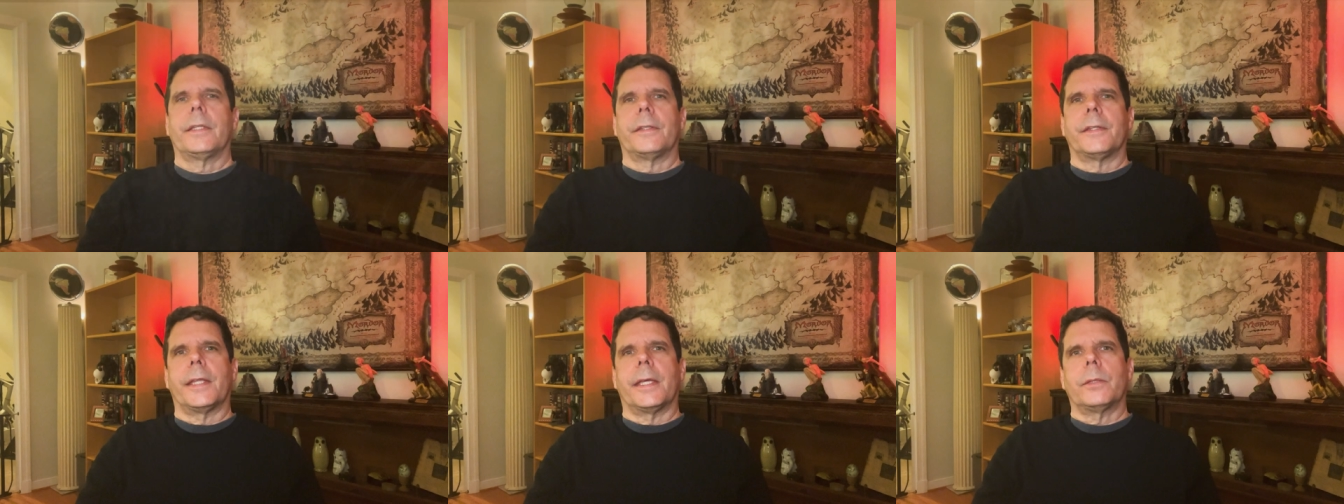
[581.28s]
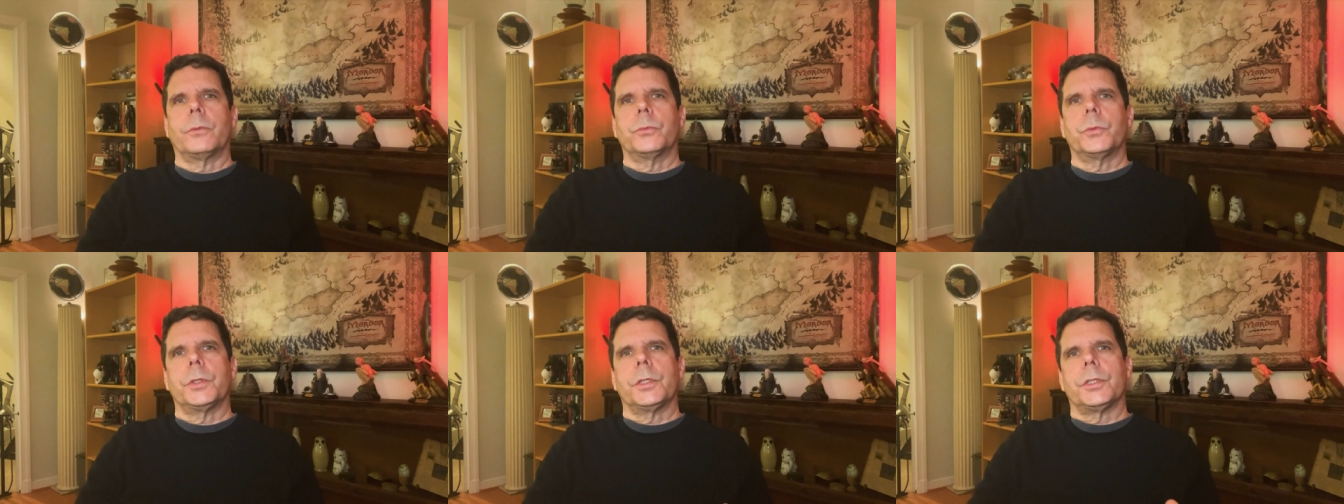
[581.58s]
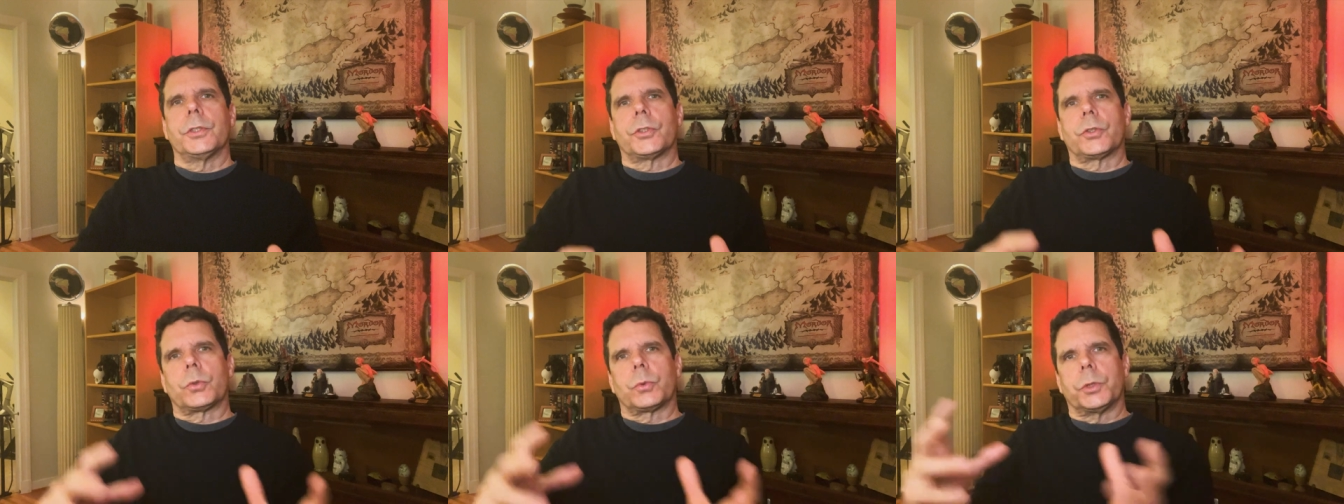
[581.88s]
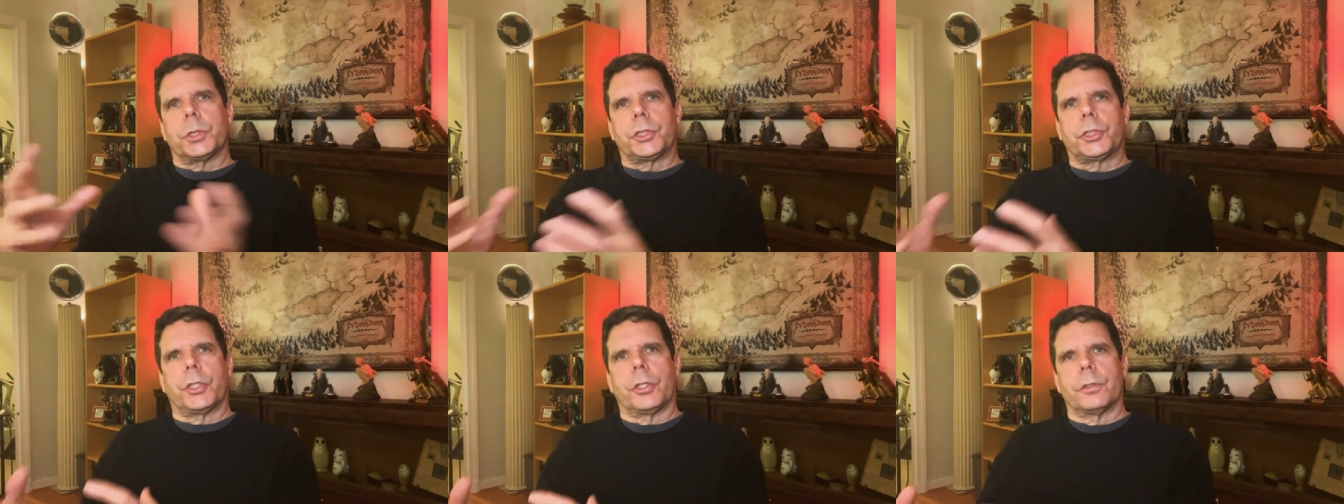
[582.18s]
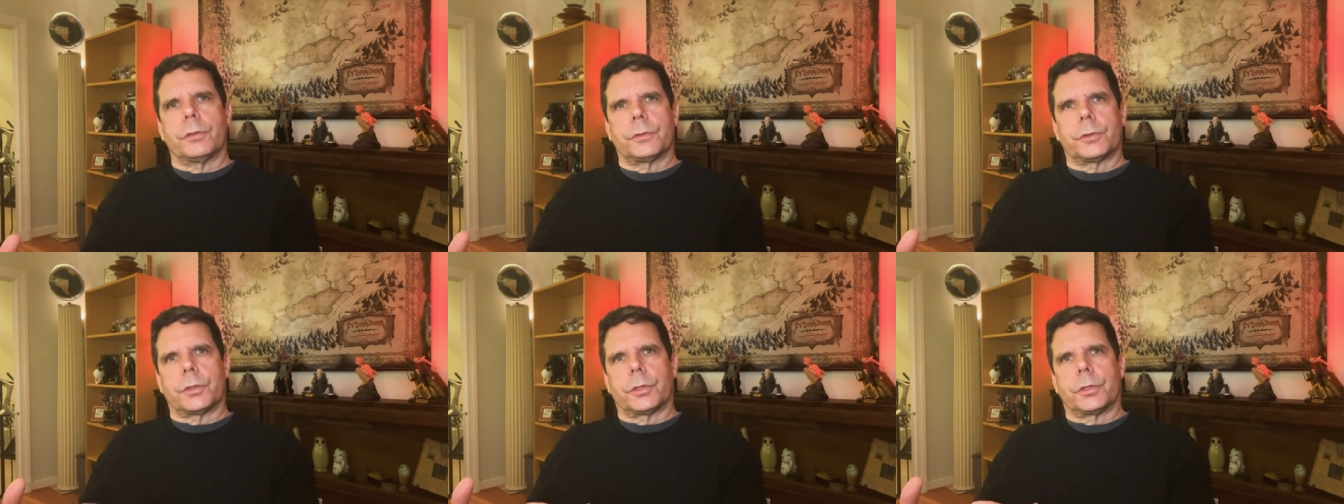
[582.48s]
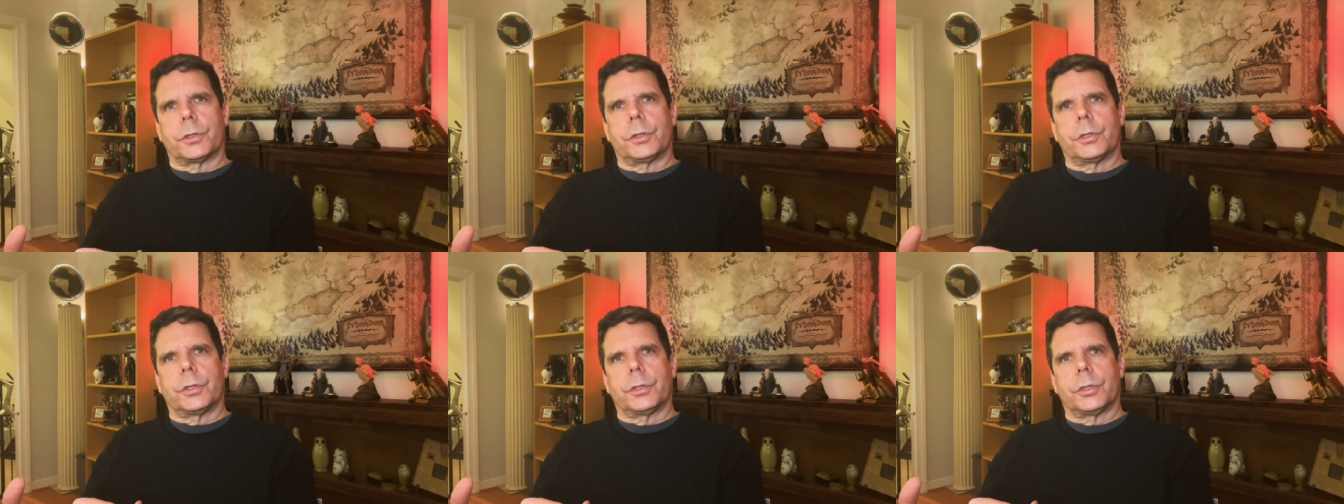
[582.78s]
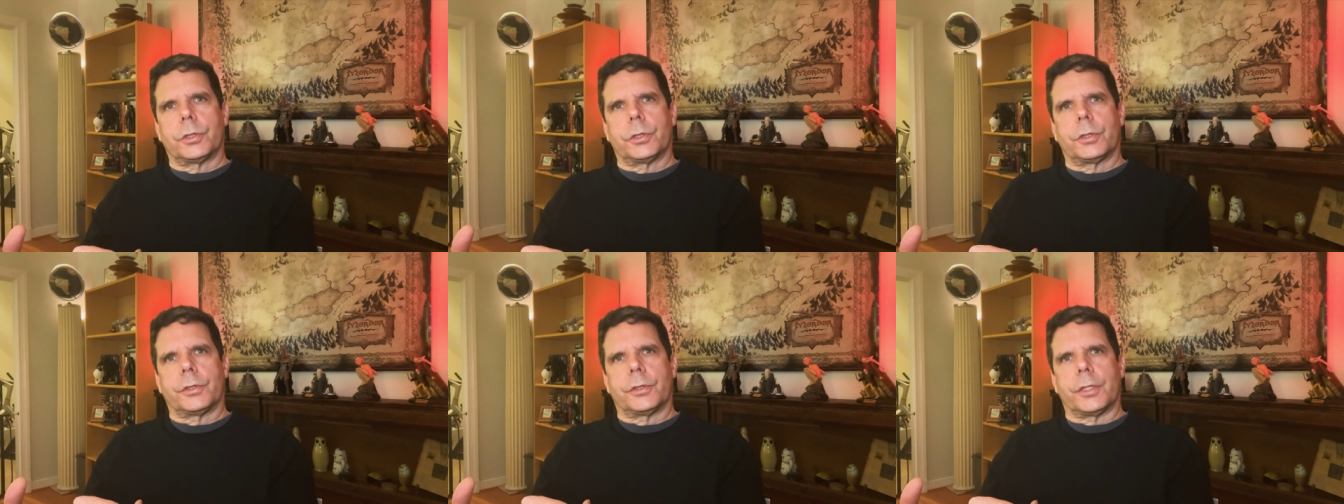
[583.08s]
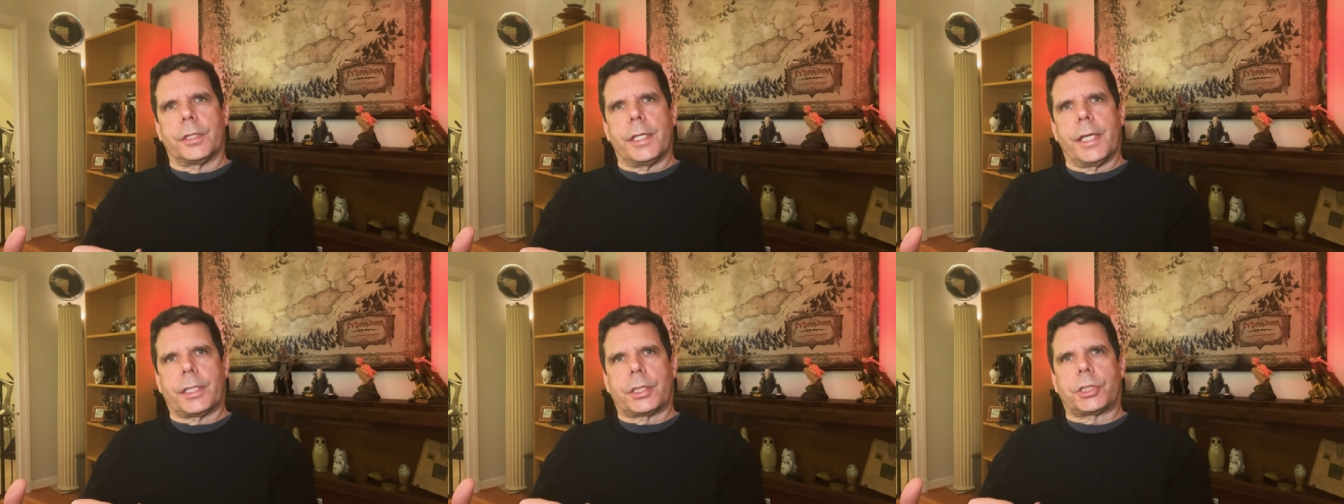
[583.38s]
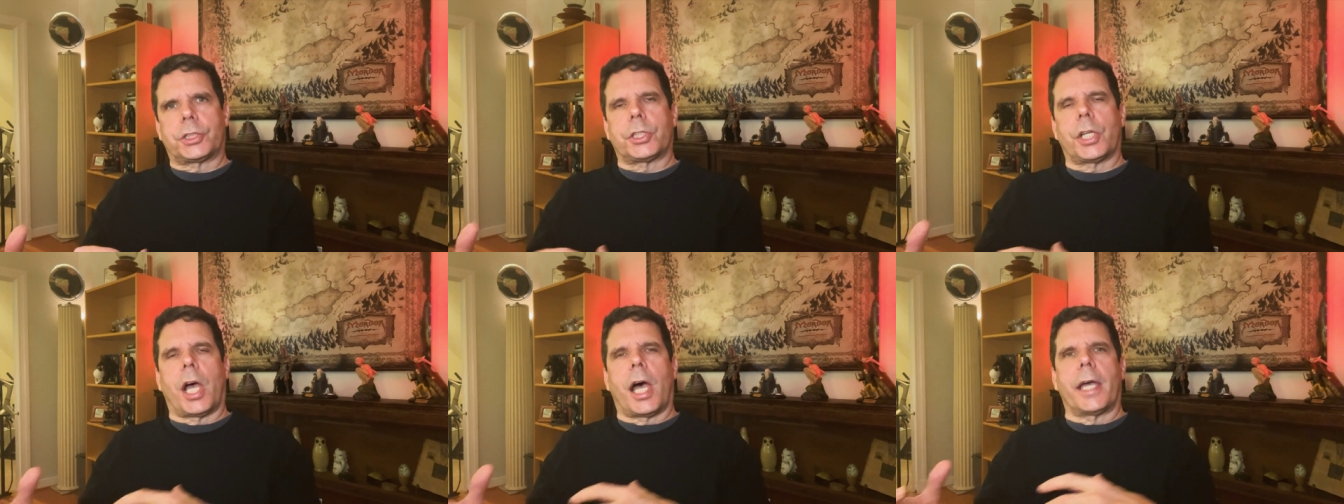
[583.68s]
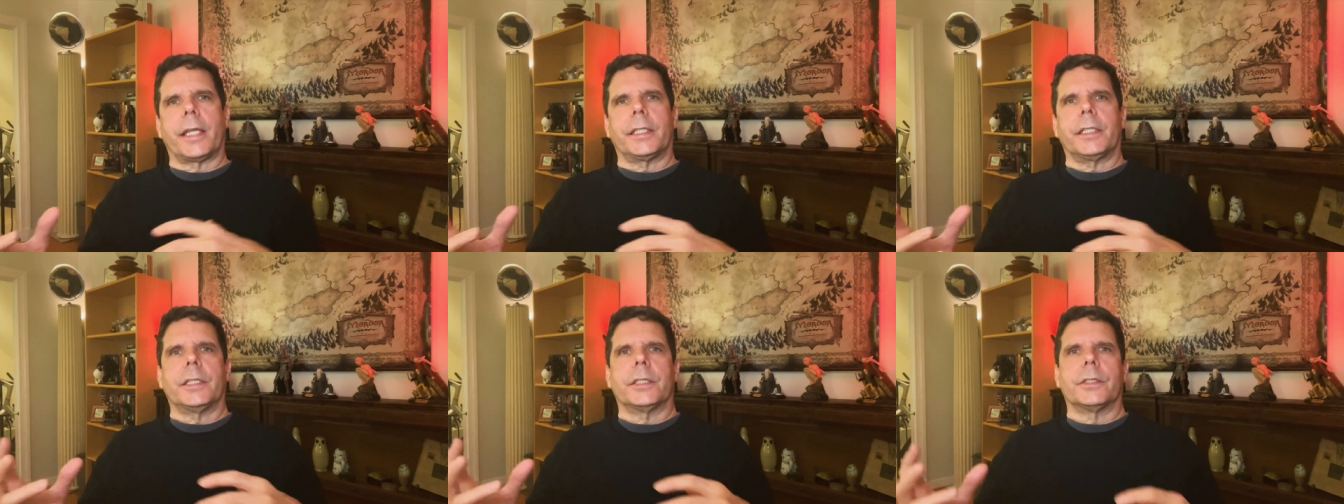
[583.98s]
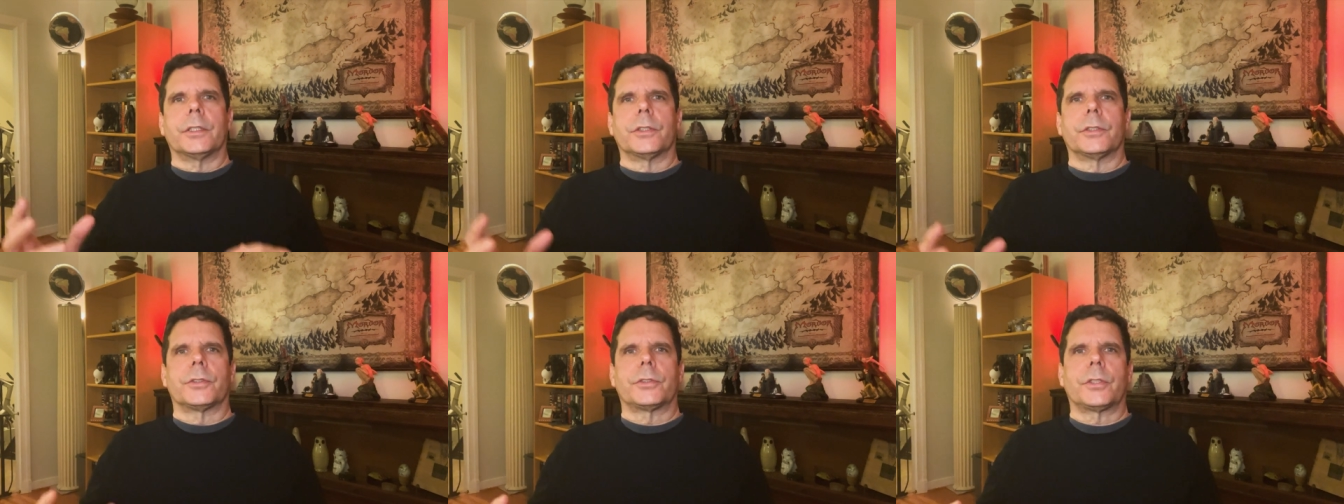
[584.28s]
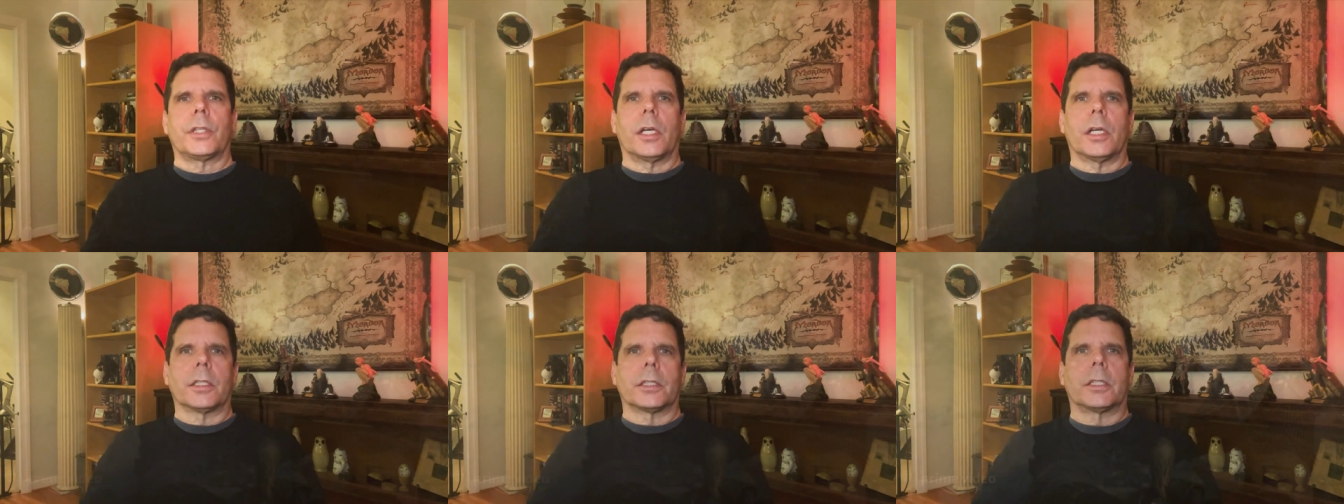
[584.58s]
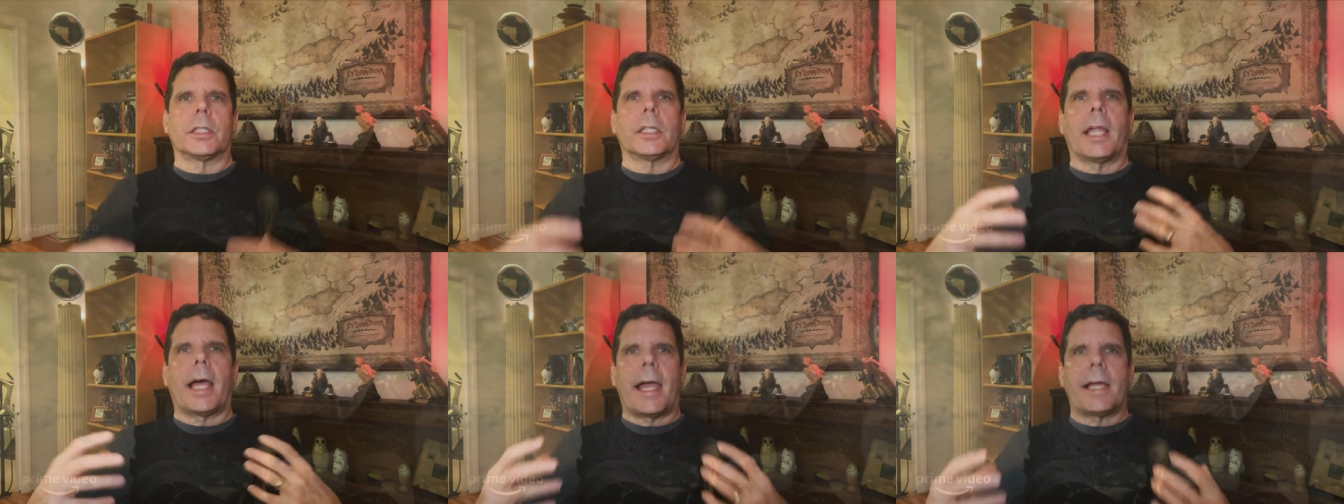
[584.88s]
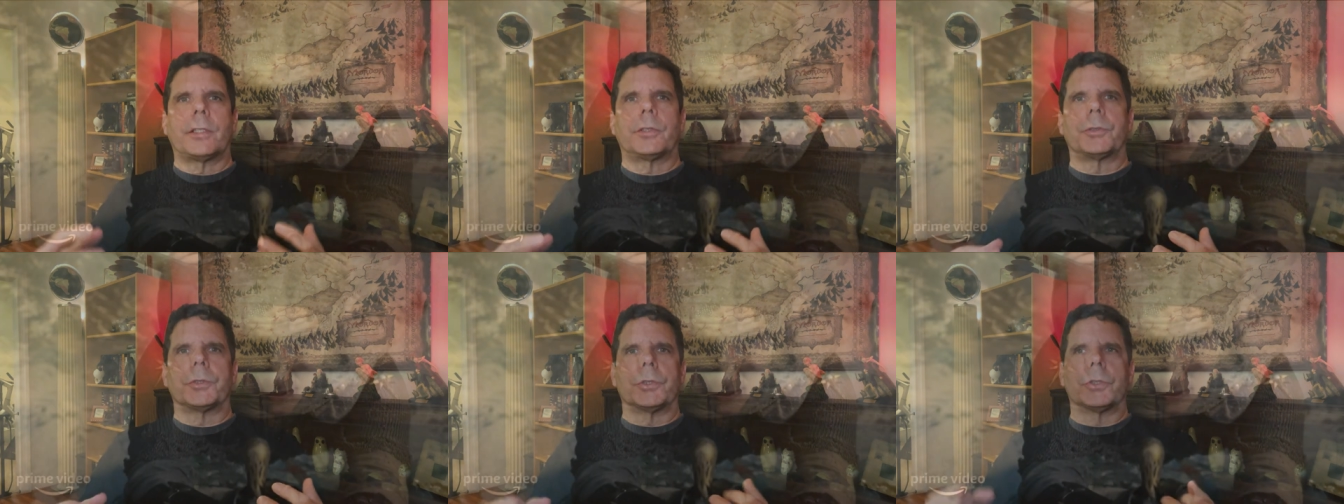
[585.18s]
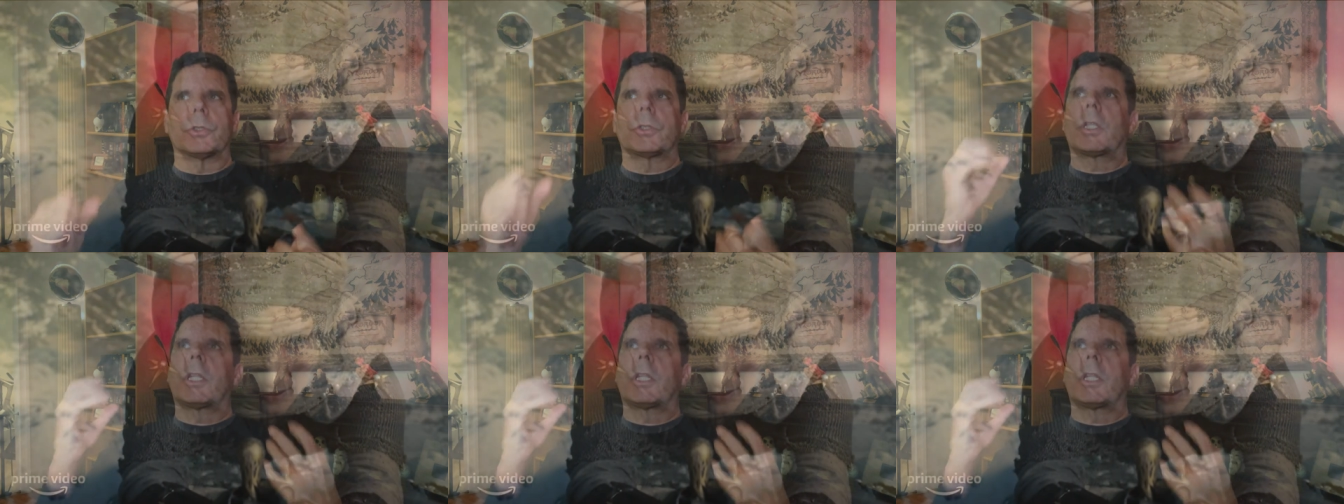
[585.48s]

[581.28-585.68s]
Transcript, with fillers: Then we switch over. The next shot is a Galadriel